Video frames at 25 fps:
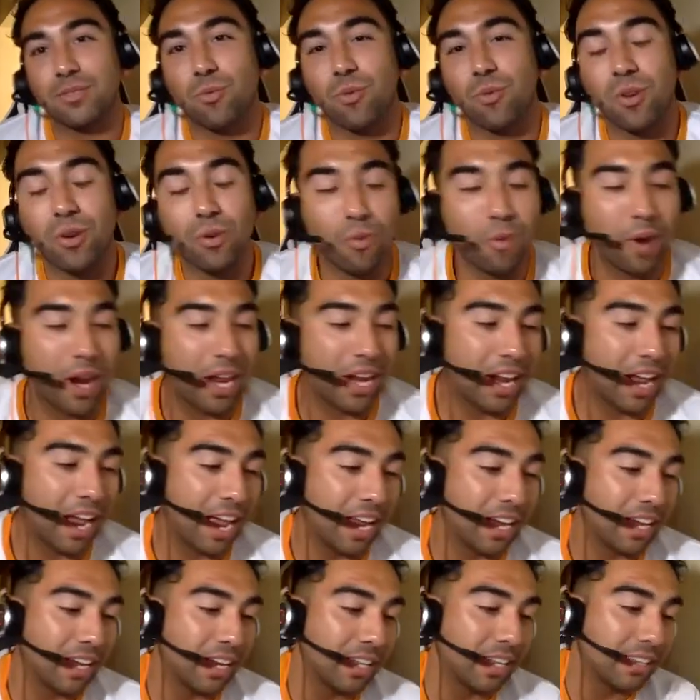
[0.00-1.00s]
What a way to
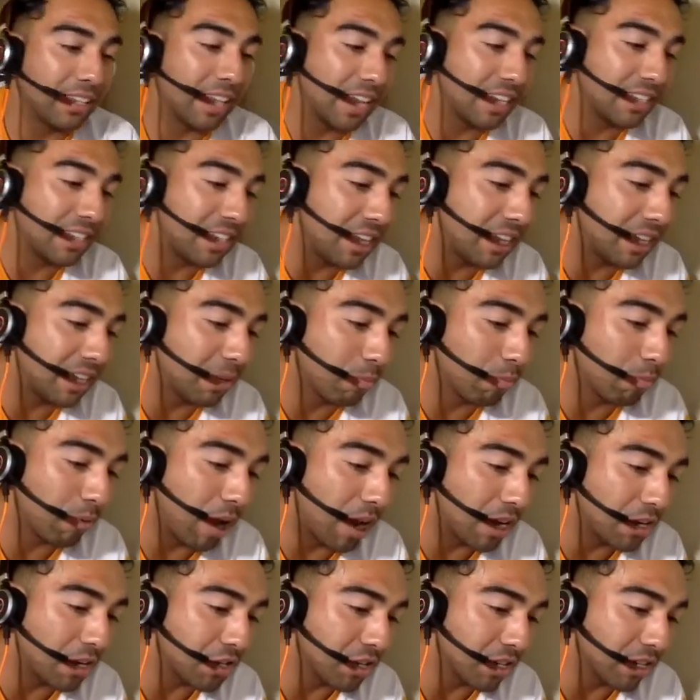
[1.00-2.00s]
end it. That
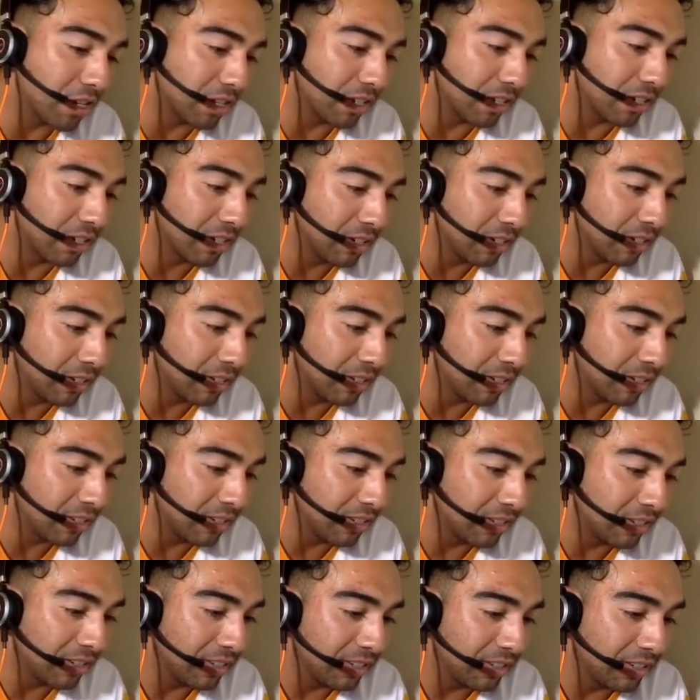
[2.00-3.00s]
decompression
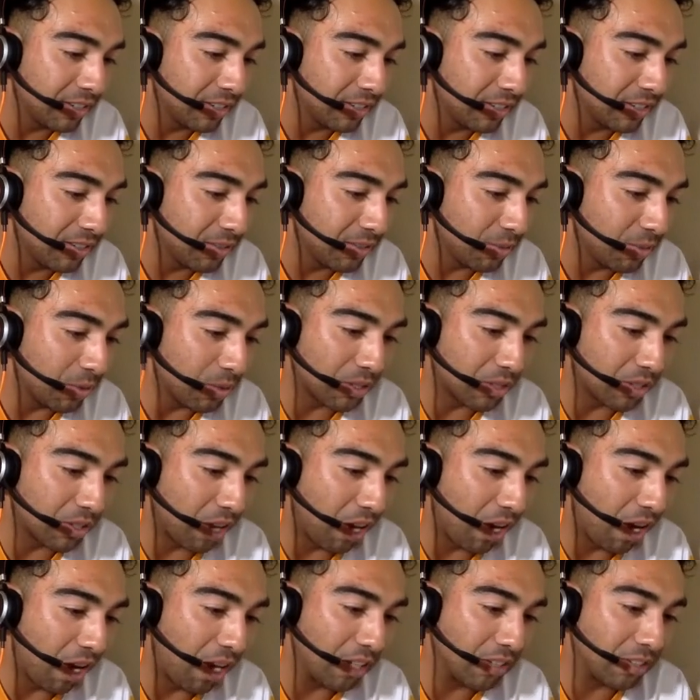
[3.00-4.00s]
was
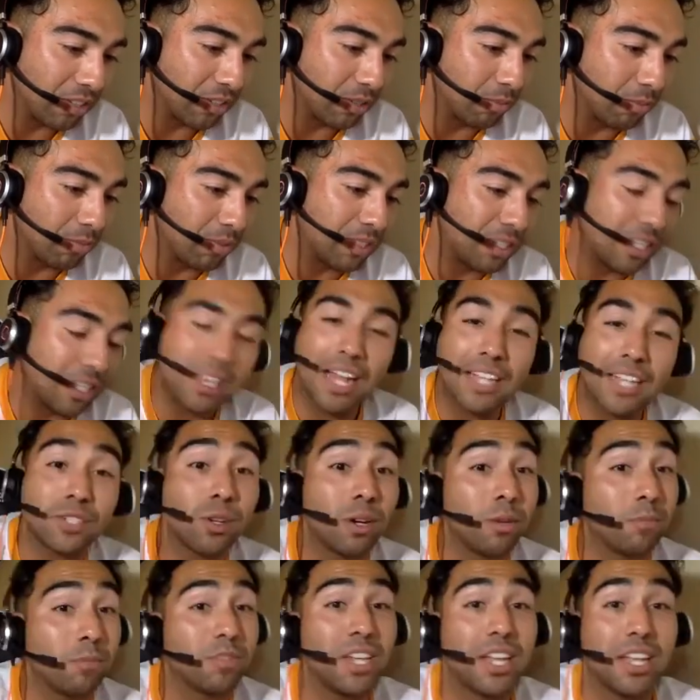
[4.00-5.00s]
awesome. See, that's
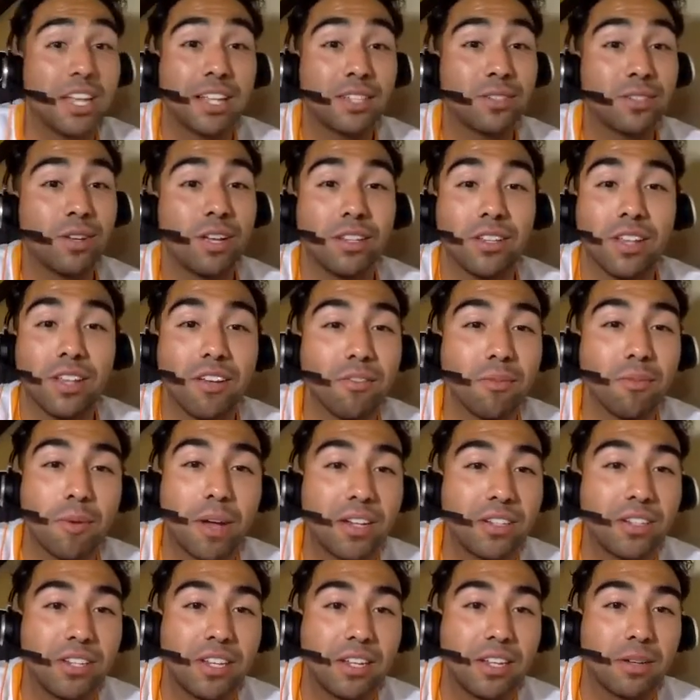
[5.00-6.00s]
what I'm saying. That's what I love
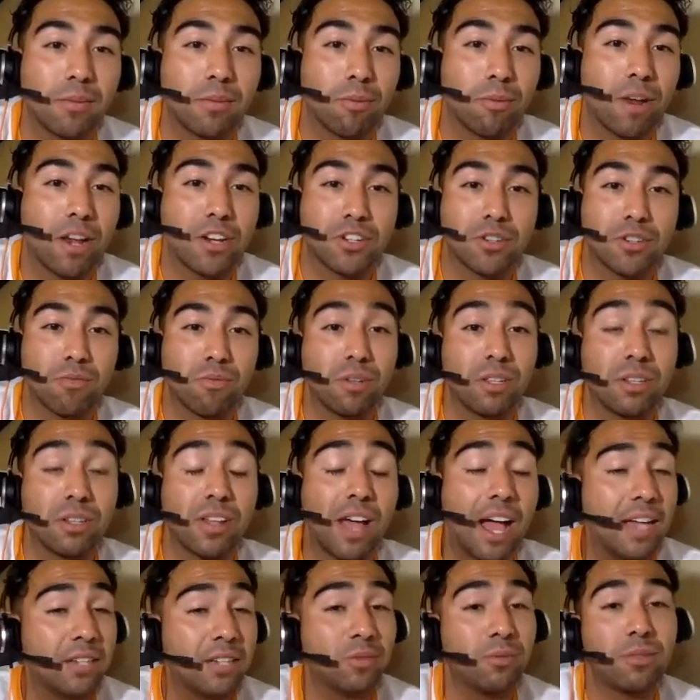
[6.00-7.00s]
about decompression.
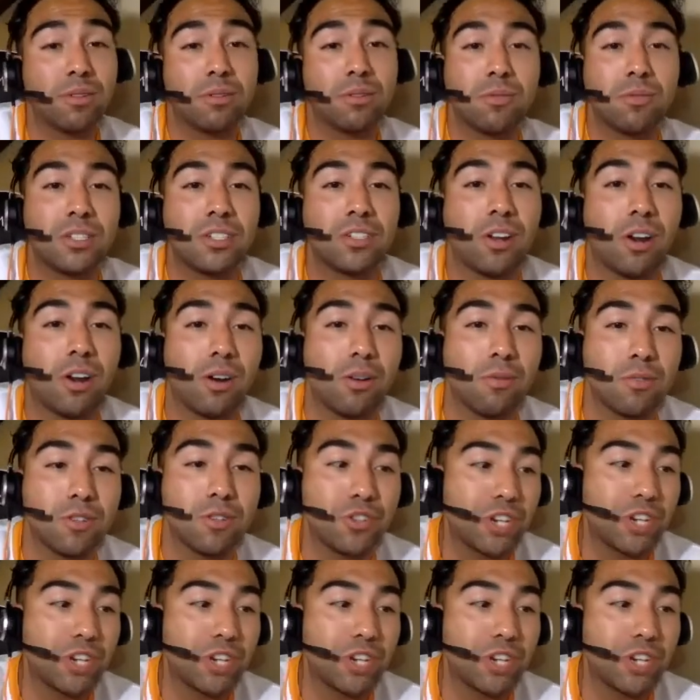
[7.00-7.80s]
Last week we started with